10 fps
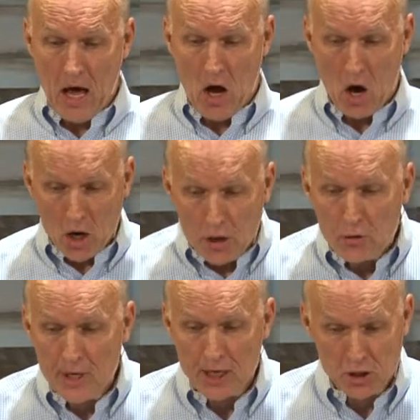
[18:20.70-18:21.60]
are you
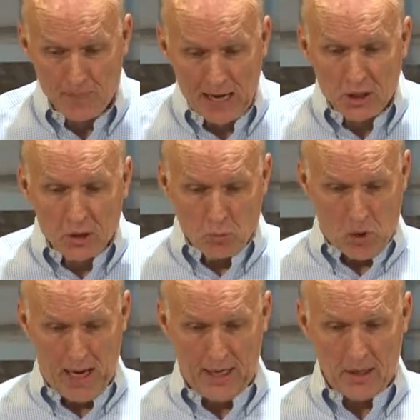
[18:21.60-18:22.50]
the expected
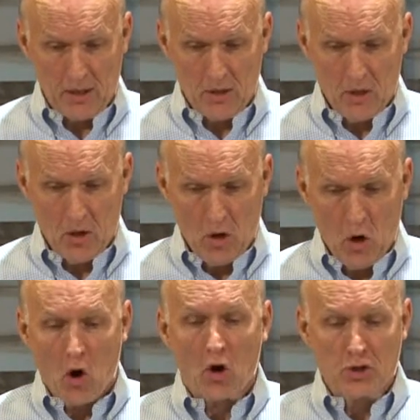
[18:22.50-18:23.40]
one
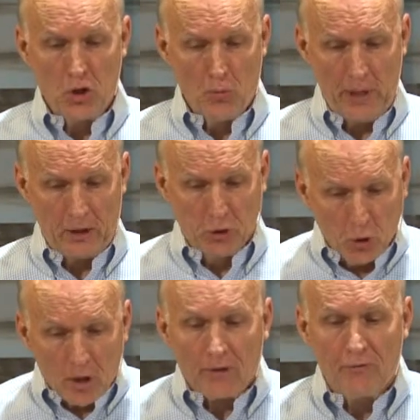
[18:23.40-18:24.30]
or do we
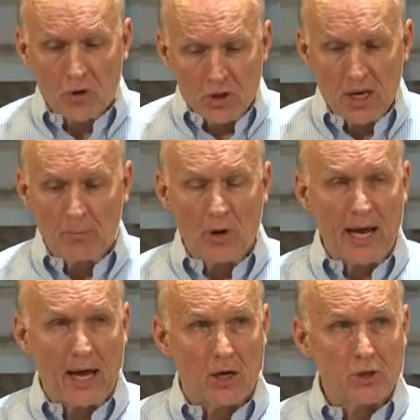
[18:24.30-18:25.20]
look for someone
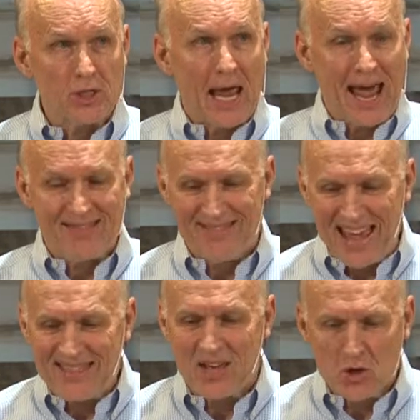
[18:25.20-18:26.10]
else? And
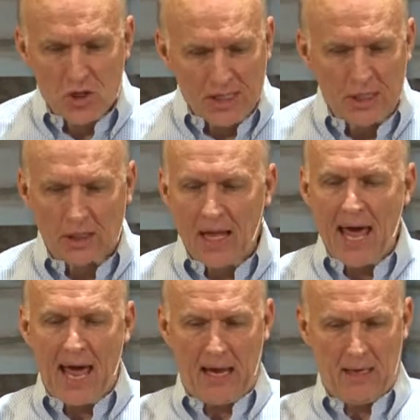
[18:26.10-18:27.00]
then there's a
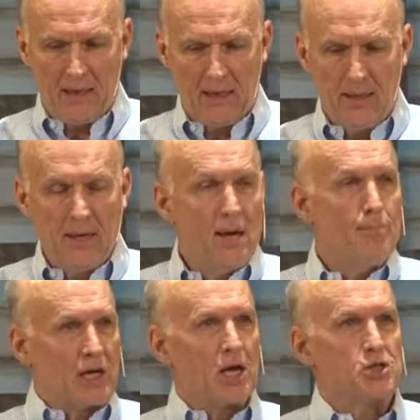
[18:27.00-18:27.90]
delay
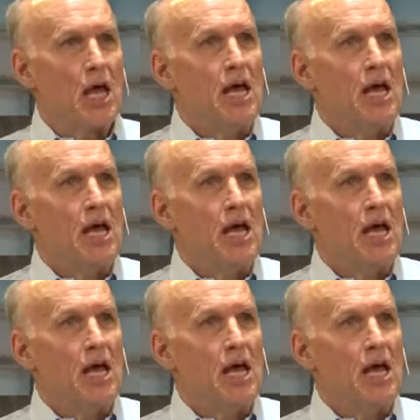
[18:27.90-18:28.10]
because